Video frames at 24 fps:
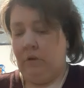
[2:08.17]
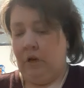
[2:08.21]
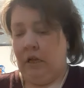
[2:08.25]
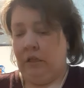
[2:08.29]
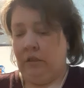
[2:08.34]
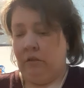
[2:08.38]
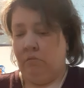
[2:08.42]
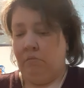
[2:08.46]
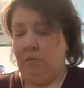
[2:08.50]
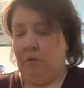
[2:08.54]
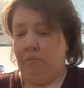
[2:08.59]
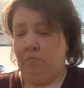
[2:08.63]

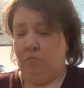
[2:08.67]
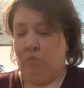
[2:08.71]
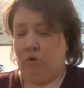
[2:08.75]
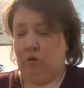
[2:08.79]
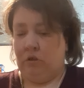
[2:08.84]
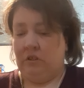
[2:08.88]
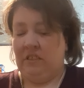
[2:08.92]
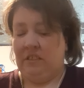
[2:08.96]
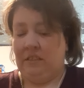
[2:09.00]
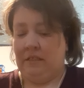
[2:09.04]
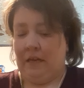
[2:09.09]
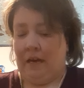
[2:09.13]
little bit
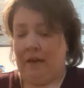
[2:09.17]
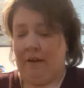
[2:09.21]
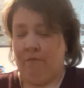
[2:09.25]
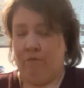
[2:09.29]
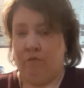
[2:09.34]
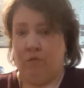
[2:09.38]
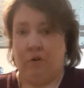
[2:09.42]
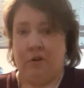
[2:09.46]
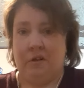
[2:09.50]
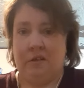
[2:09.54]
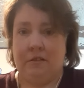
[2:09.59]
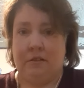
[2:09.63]
more
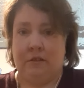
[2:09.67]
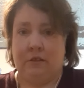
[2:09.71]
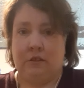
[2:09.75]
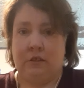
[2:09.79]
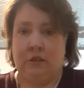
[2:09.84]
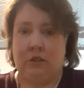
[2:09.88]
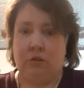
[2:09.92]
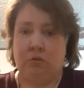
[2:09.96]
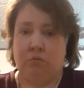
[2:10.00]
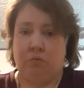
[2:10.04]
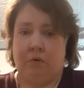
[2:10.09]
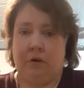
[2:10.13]
savory
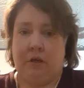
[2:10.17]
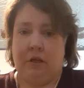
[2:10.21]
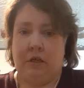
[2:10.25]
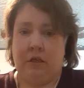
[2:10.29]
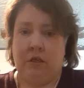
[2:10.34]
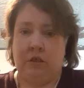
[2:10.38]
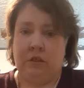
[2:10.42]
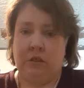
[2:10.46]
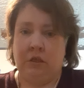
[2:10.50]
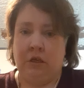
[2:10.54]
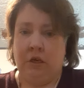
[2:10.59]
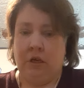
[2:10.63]
than
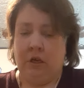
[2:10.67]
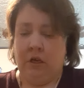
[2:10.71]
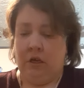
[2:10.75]
sweet.